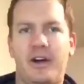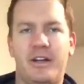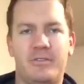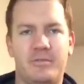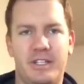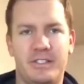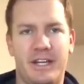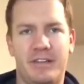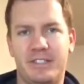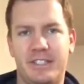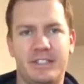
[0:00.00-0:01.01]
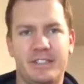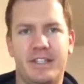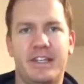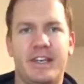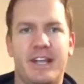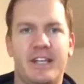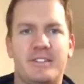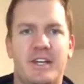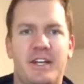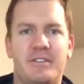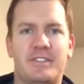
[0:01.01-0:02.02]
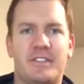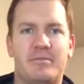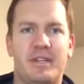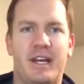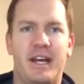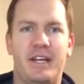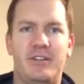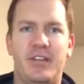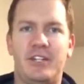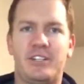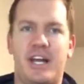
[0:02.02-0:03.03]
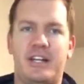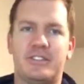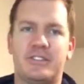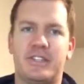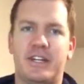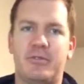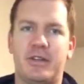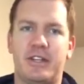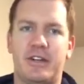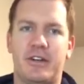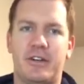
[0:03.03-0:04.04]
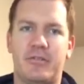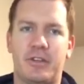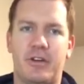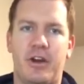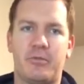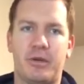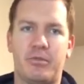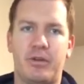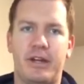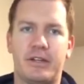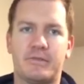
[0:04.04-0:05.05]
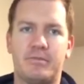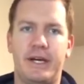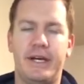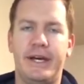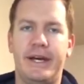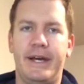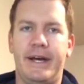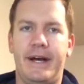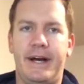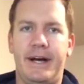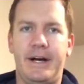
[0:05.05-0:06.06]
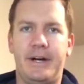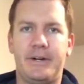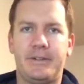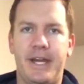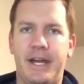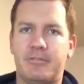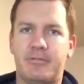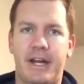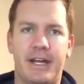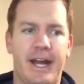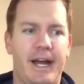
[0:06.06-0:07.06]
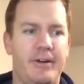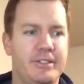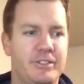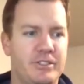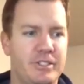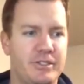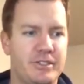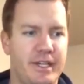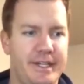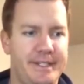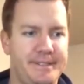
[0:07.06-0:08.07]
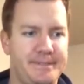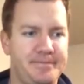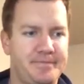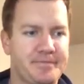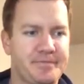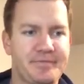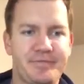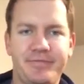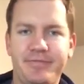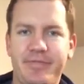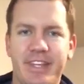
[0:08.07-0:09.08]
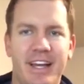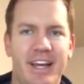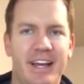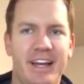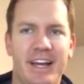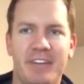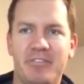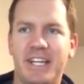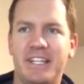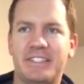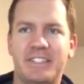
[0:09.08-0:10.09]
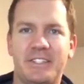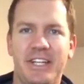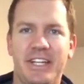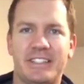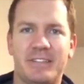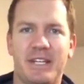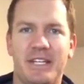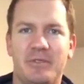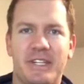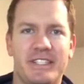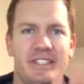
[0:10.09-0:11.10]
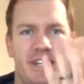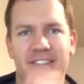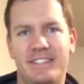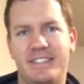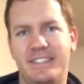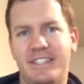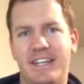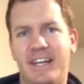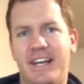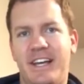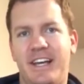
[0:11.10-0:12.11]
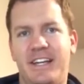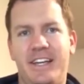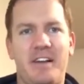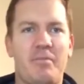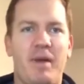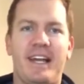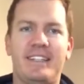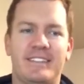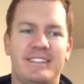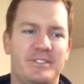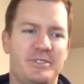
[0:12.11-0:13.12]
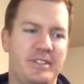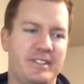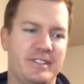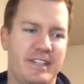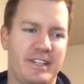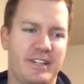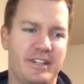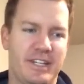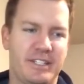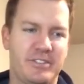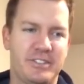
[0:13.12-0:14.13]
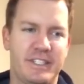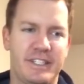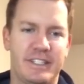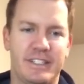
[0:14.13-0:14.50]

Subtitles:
we just have to kind of solve some unique challenges there with our armoring products. But yeah, right now it's just every day is a little unique. Some days we get to talk to young minds and students that are interested in